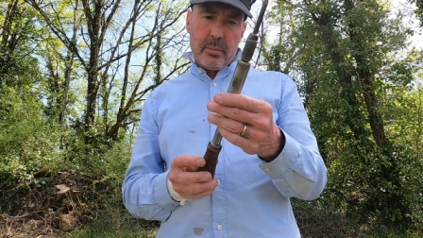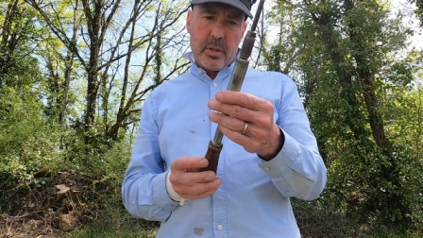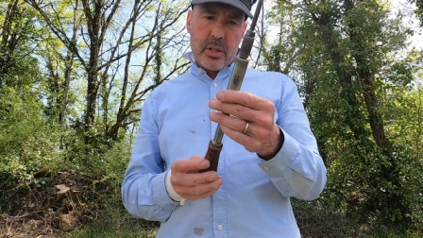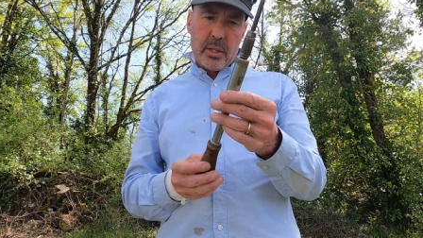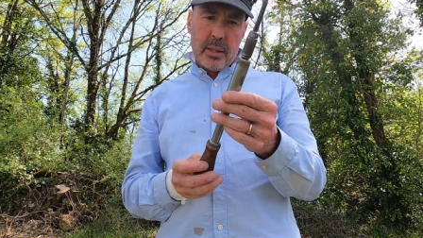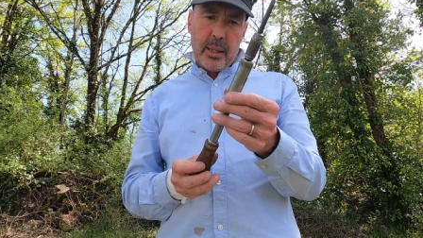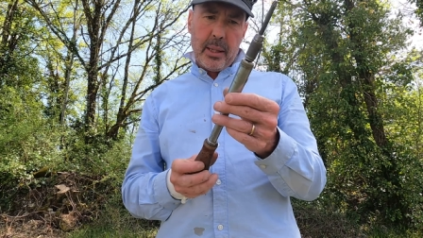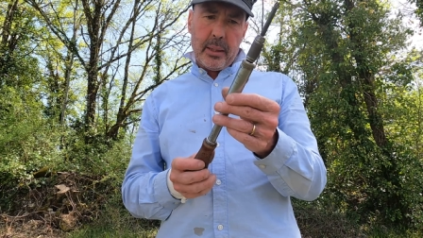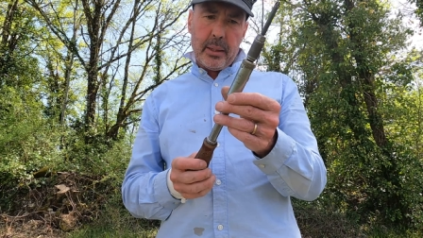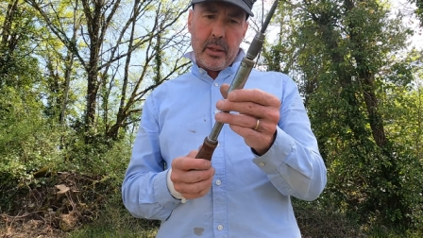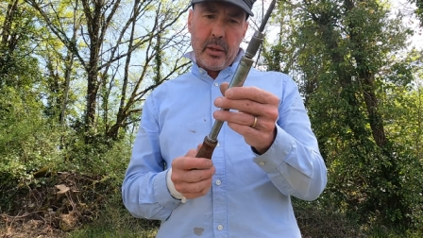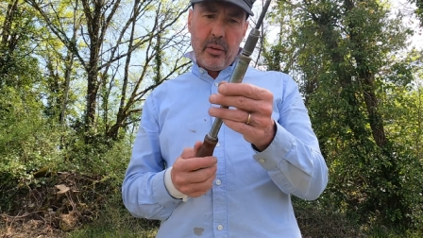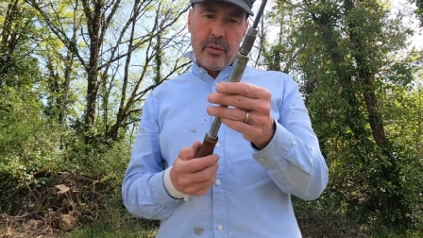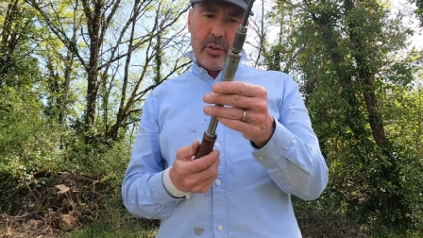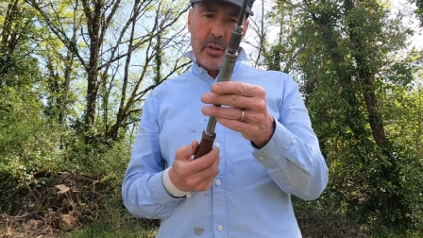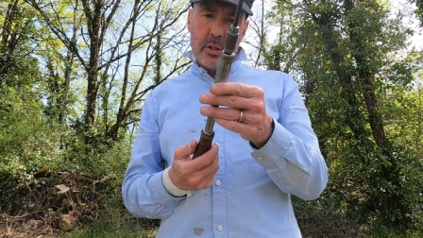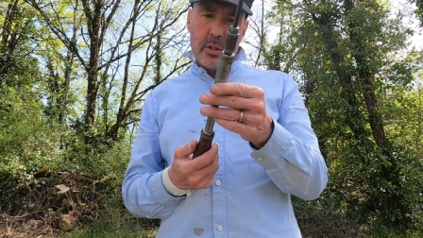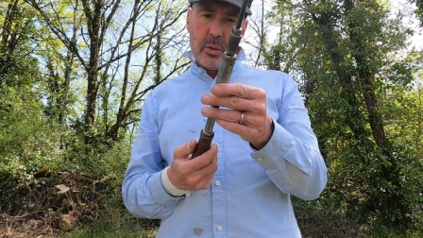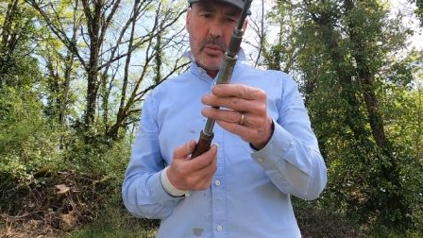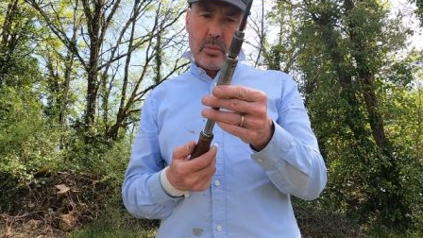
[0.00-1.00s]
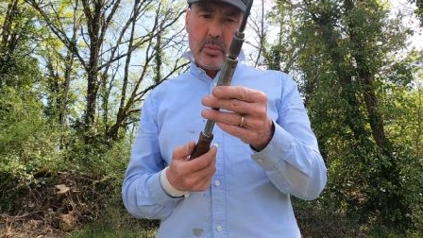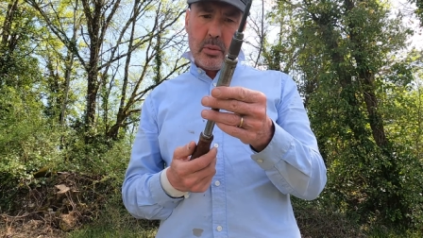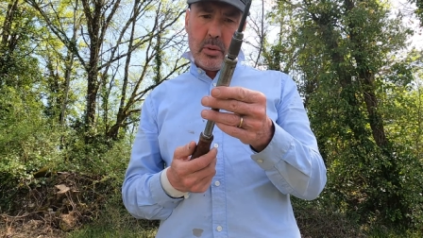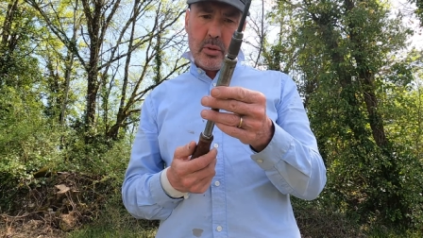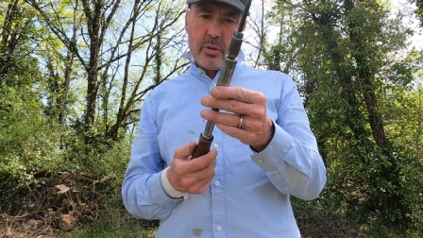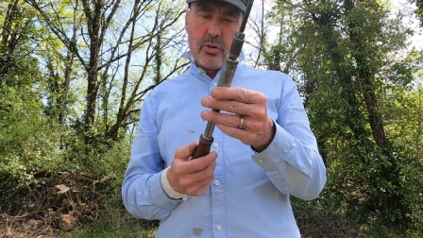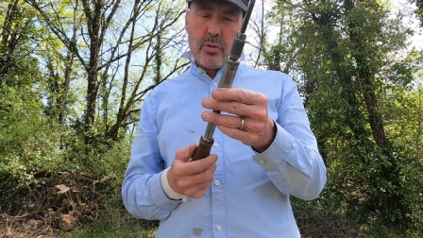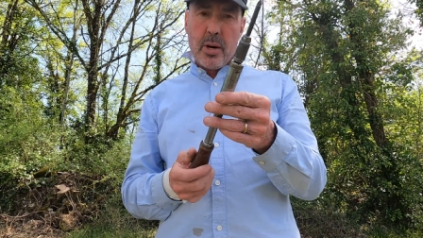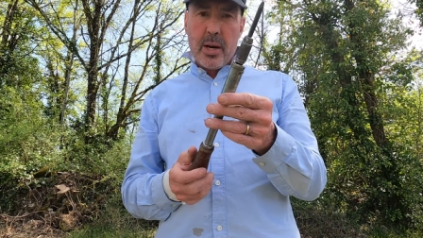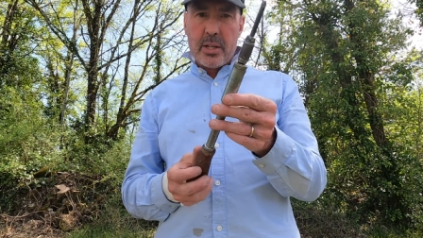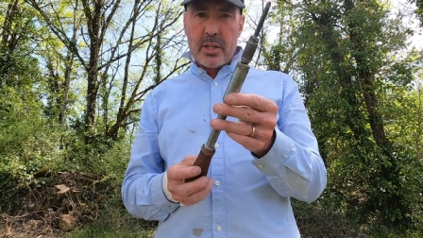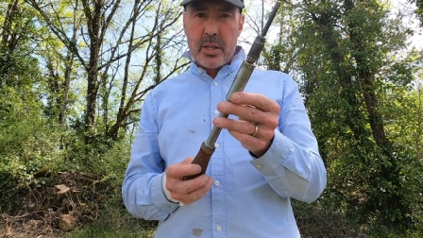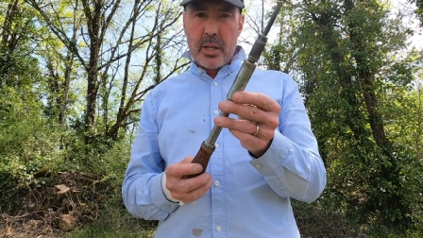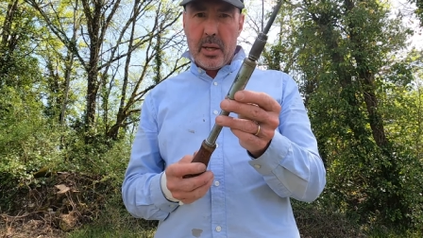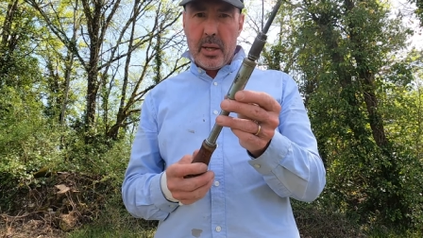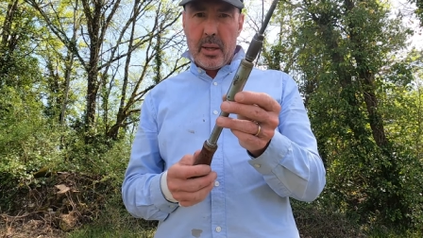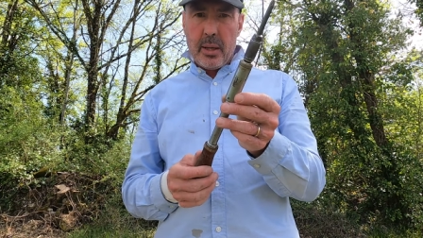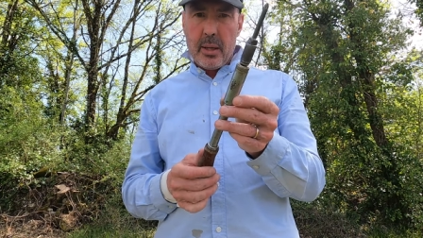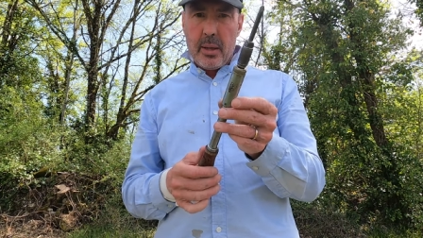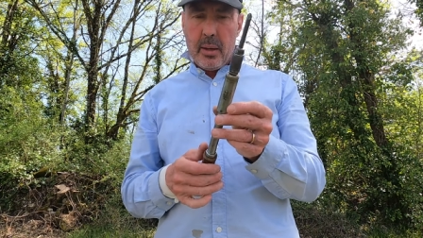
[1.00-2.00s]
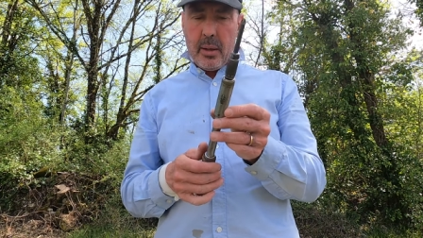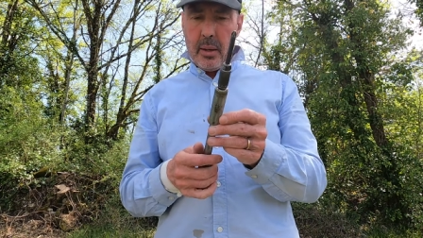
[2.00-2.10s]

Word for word: them slightly, nothing too drastic.